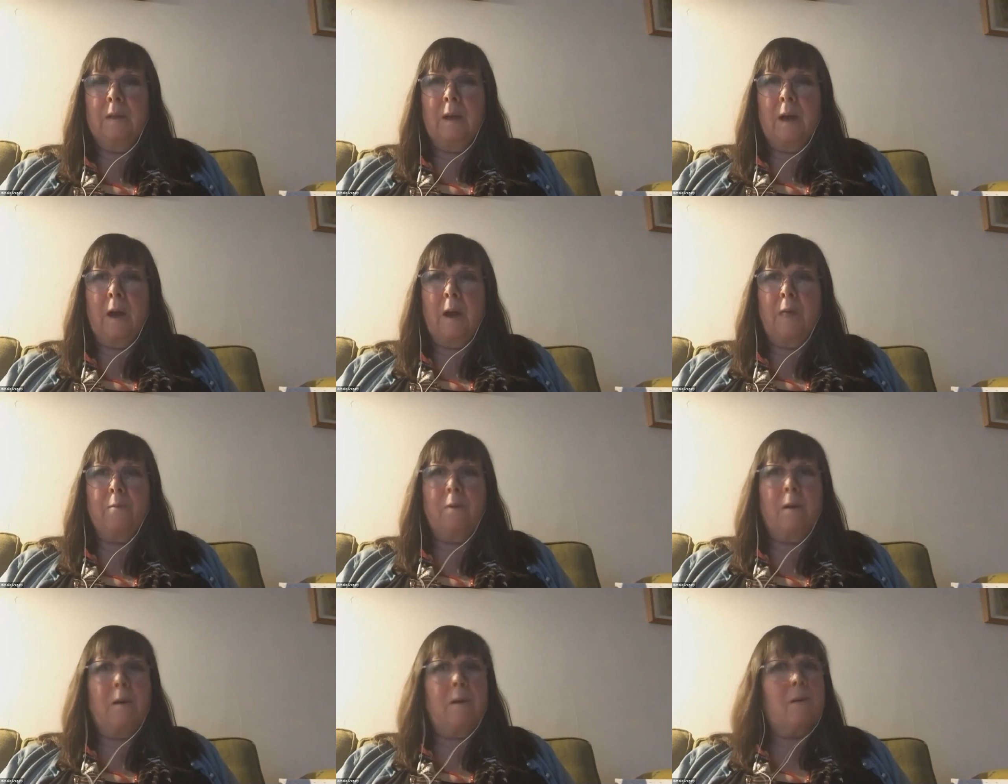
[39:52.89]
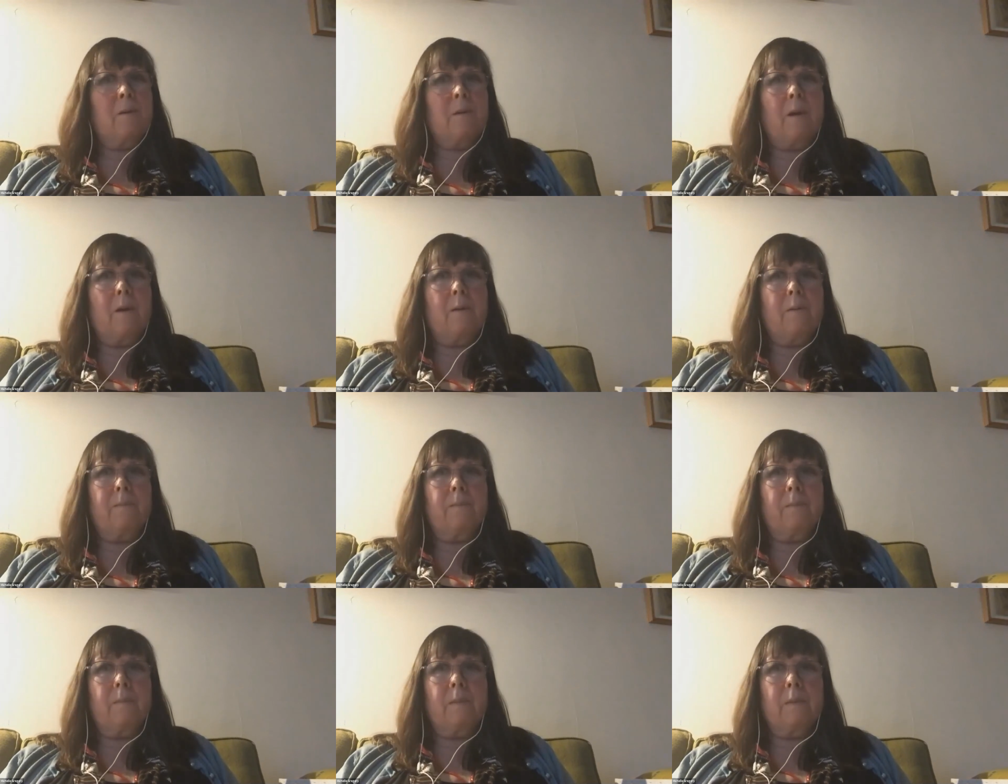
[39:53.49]
I
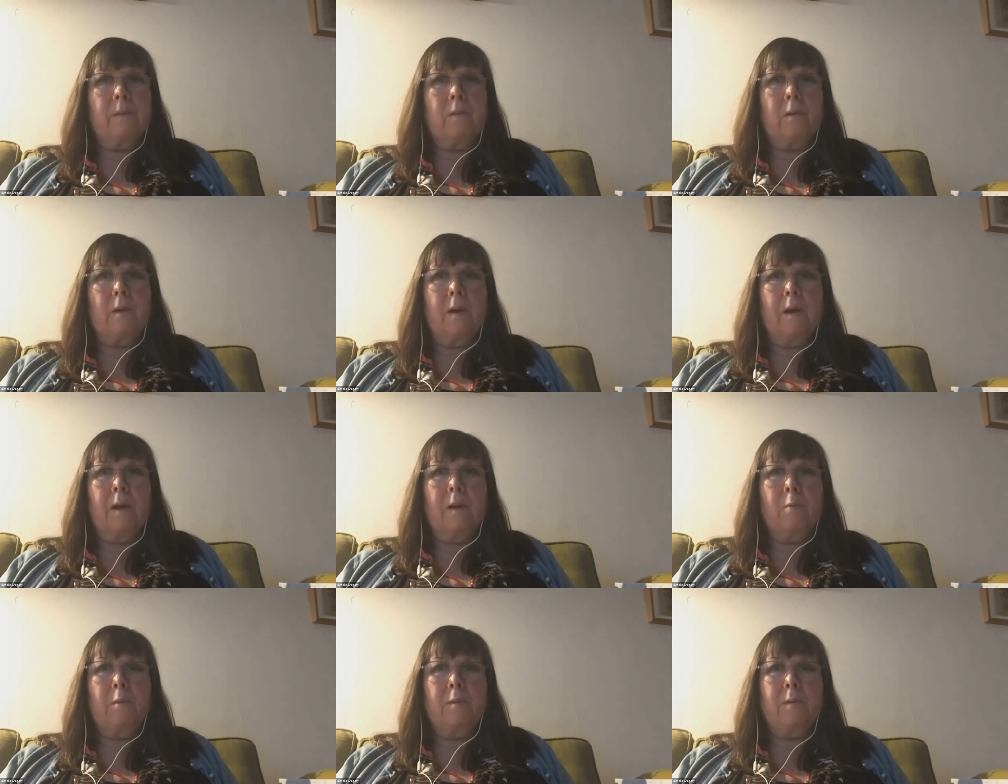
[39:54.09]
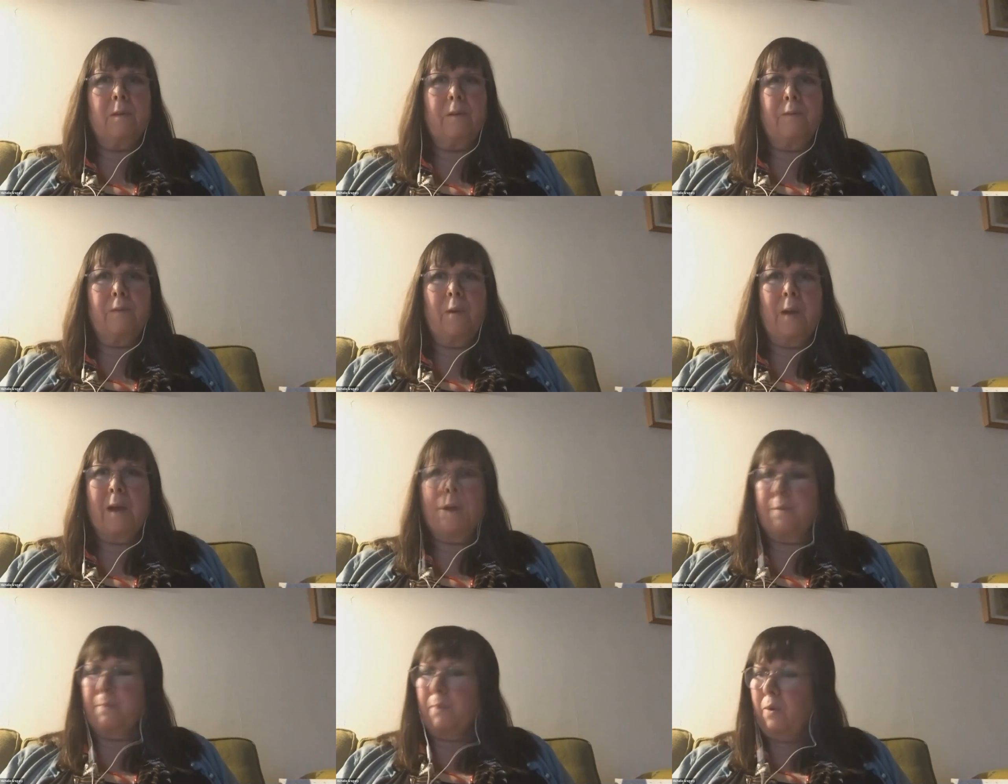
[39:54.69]
wondered if you
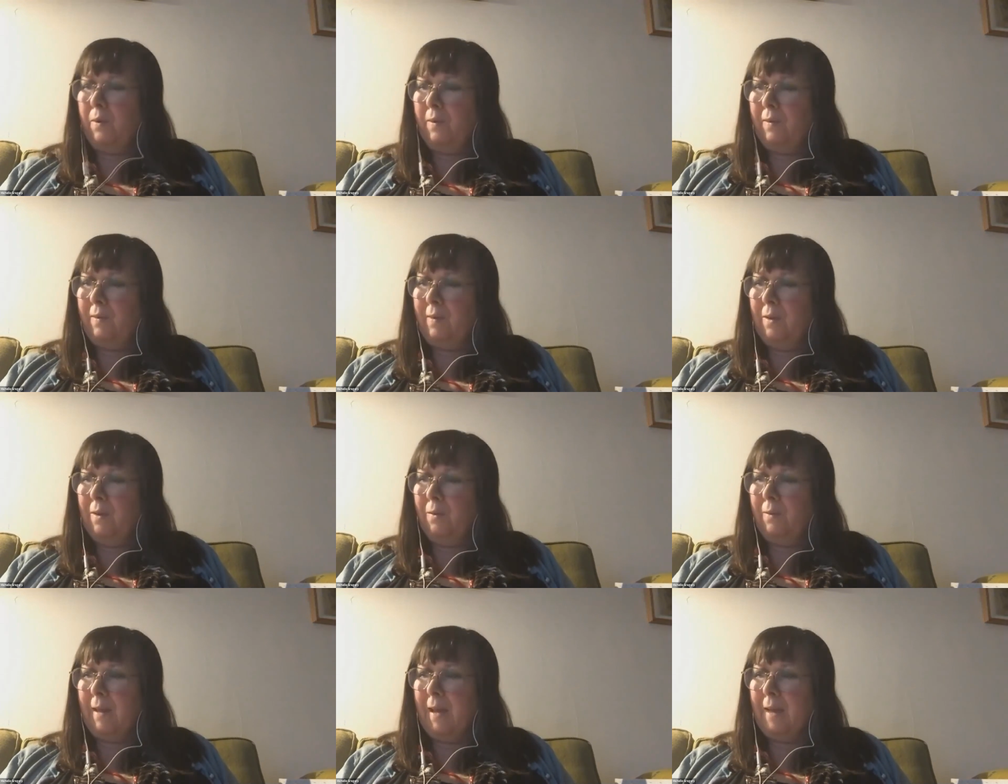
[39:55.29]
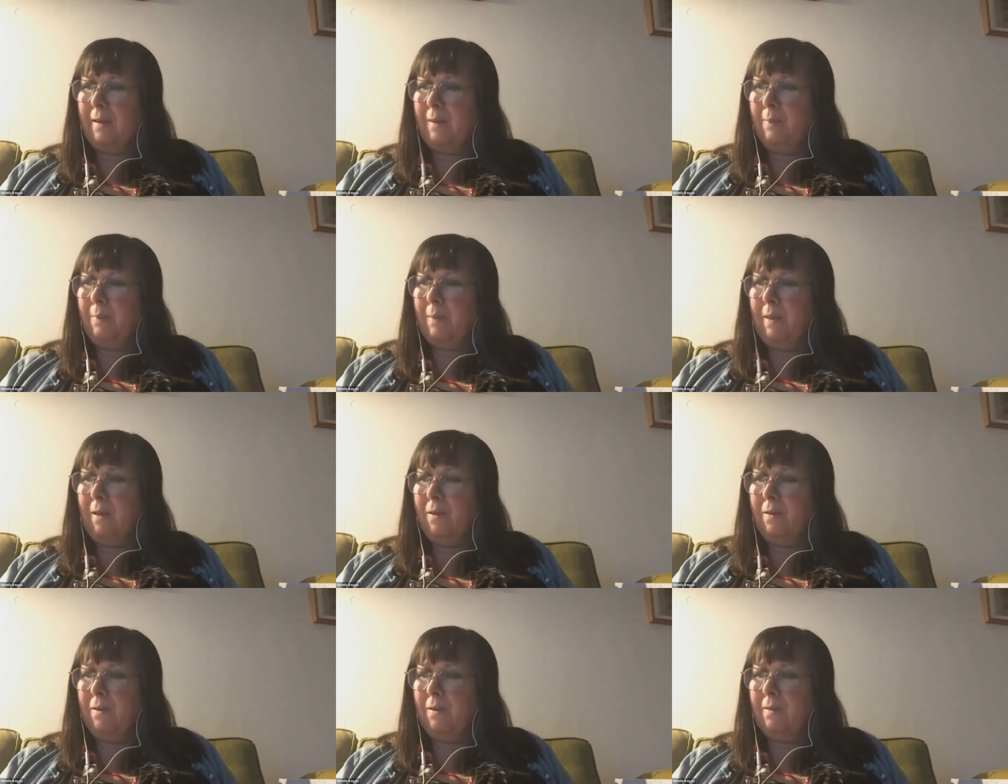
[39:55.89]
had a policy on that,
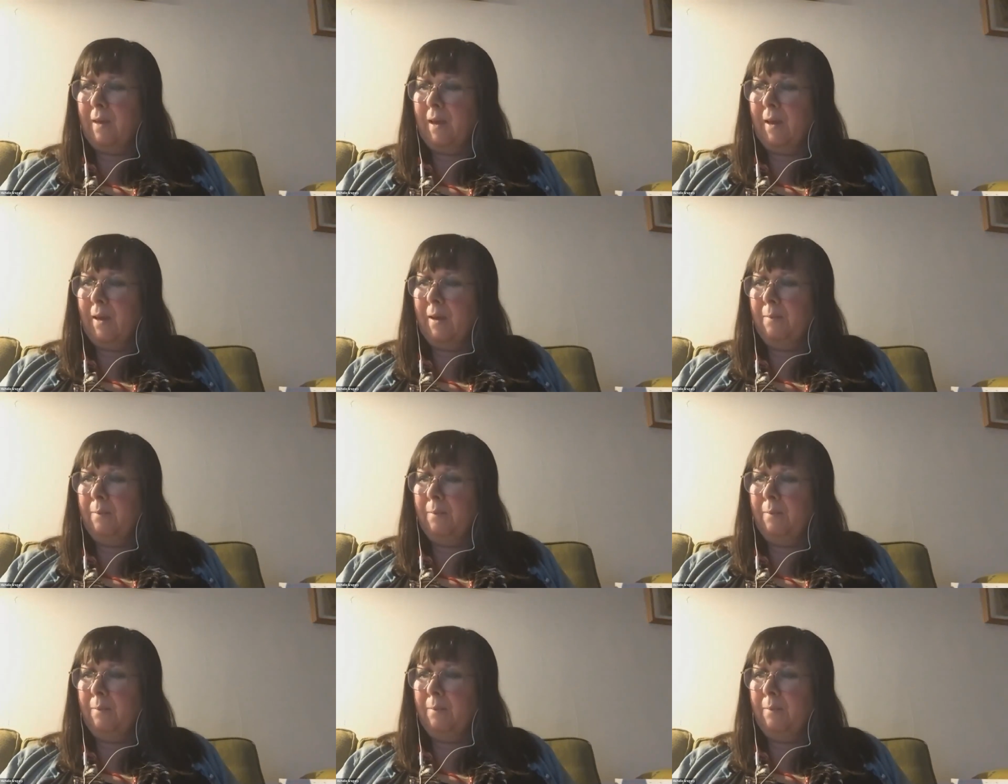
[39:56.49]
because